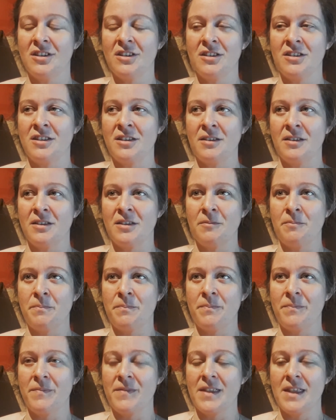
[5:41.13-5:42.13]
the
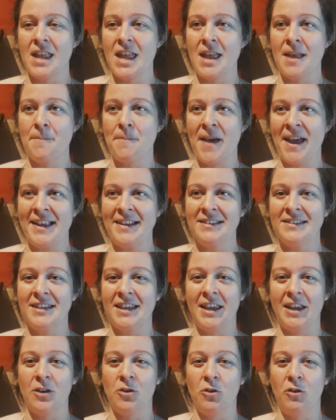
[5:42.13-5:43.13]

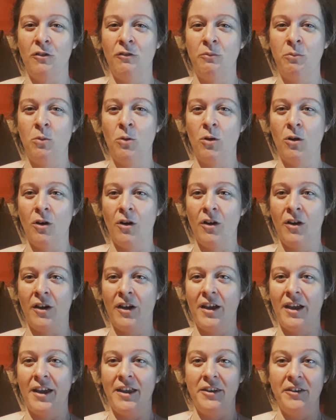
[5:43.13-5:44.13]
painting of what
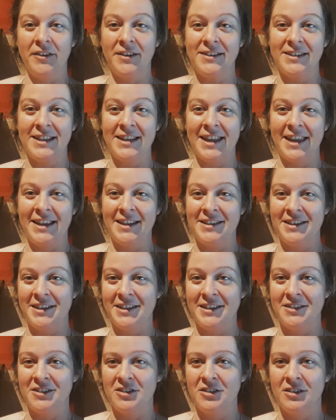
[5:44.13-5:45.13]
a
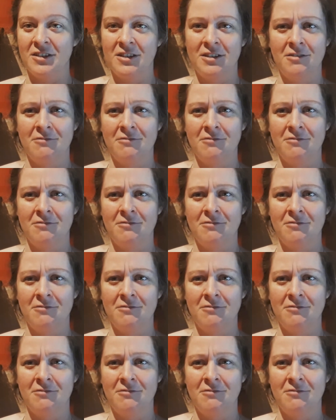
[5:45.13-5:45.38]
1980s